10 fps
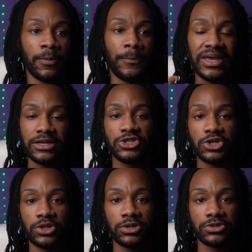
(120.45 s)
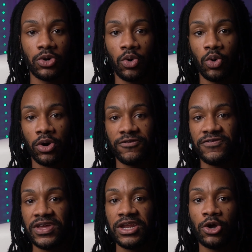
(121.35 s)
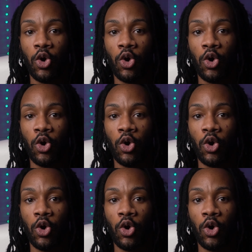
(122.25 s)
pictures or video